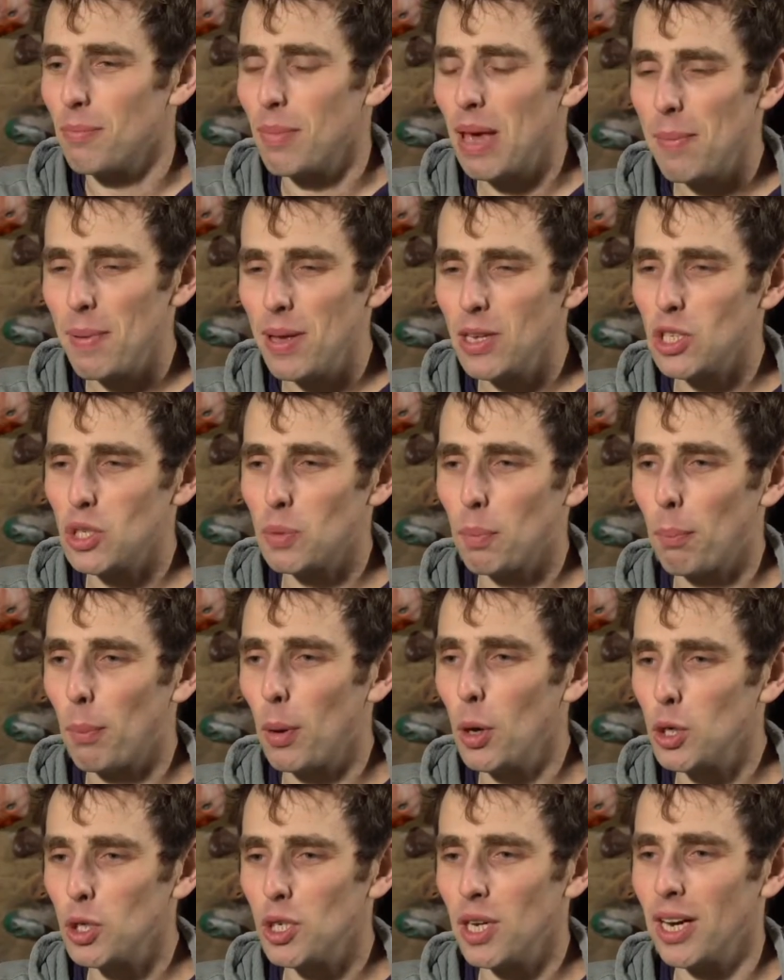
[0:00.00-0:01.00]
maybe just
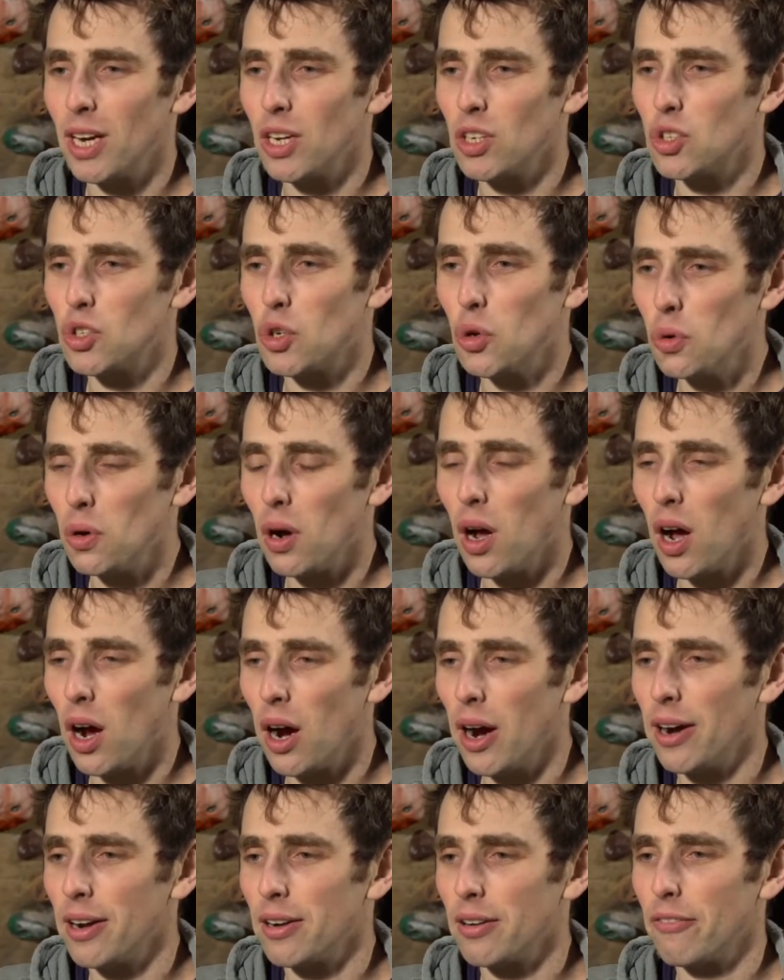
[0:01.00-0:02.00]
pushing too
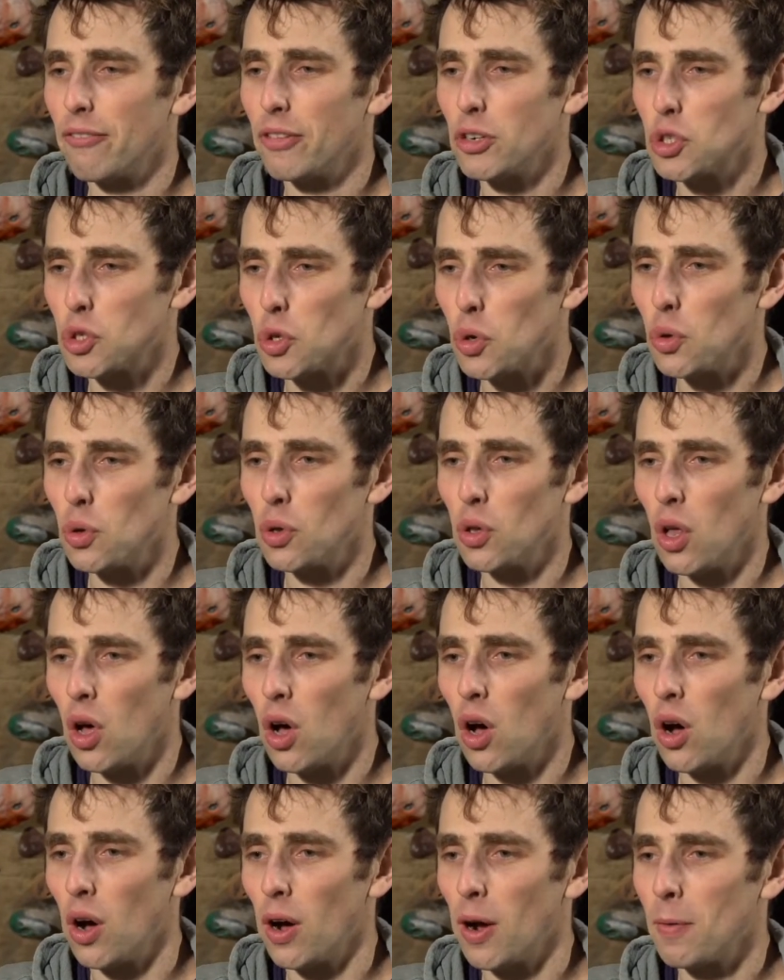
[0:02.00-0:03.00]
hard for too
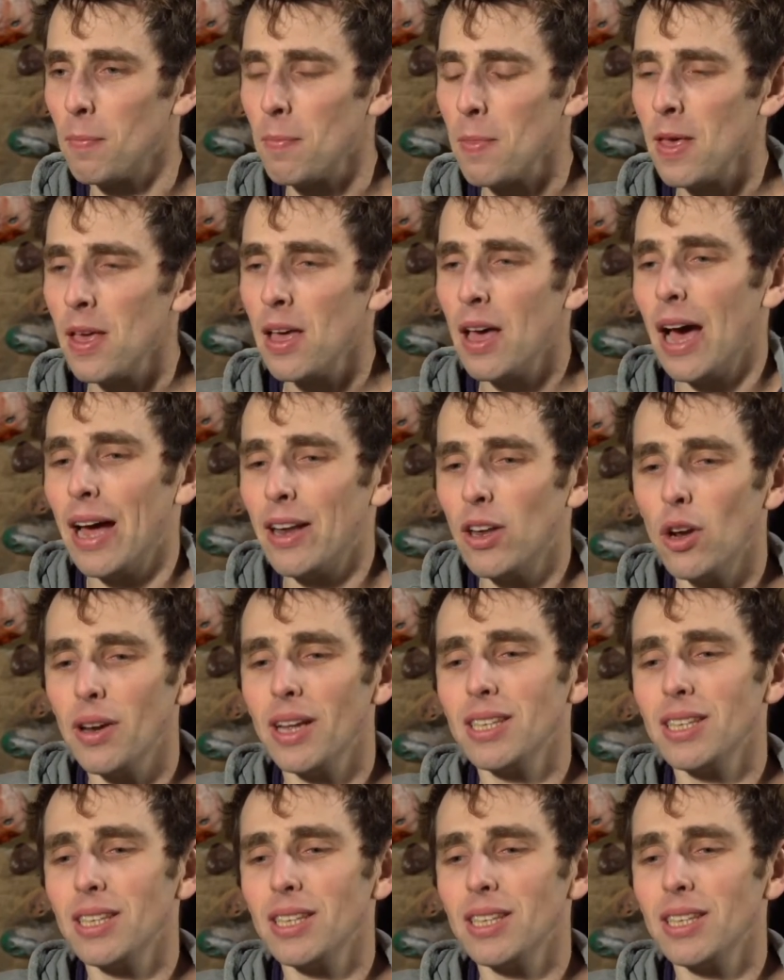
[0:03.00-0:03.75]
long, and not